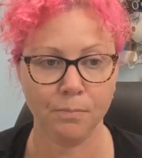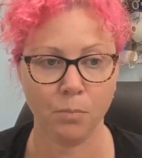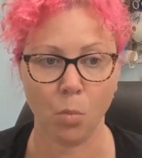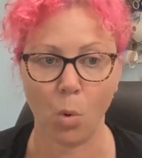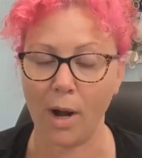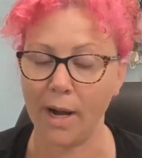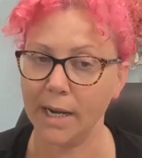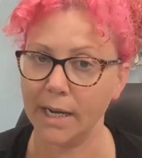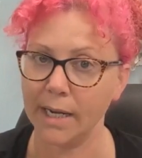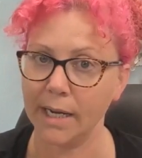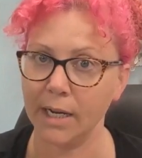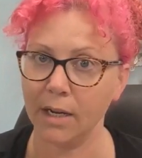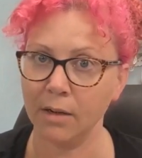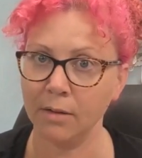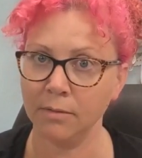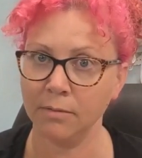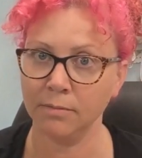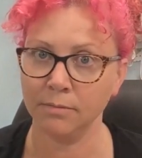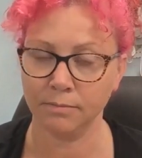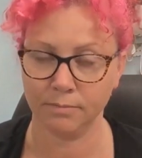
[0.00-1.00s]

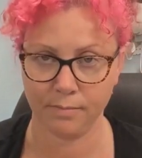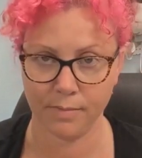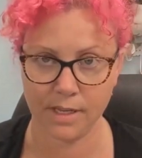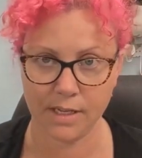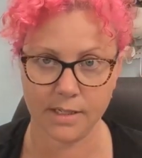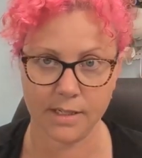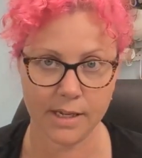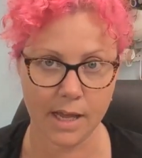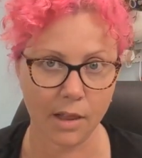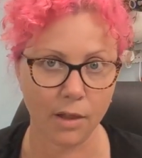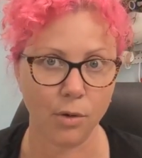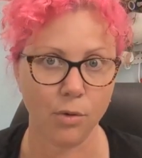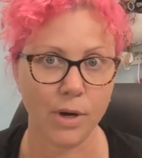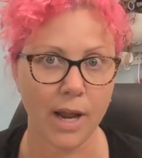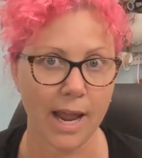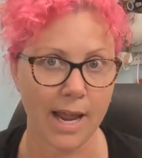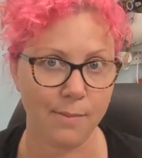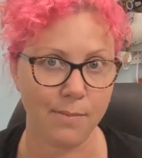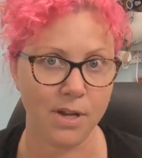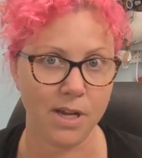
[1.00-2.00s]
whitening these
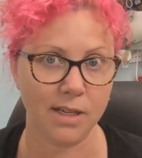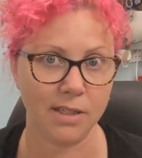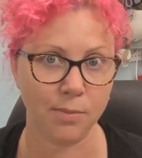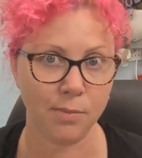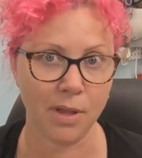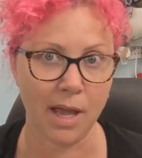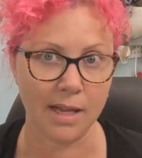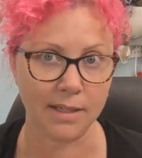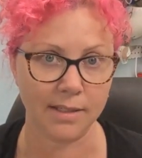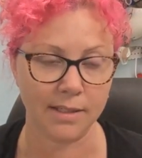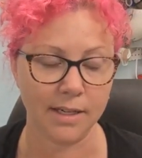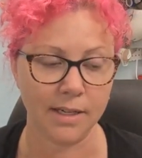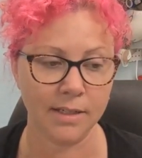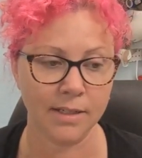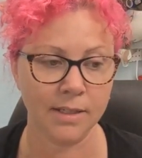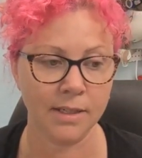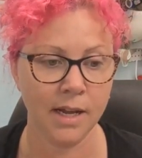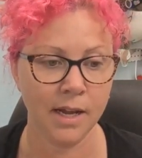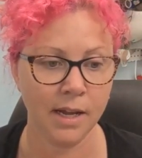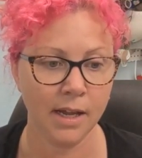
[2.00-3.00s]
yellowed ABS
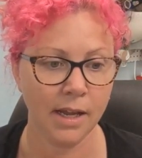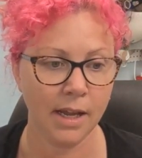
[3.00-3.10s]
plastics.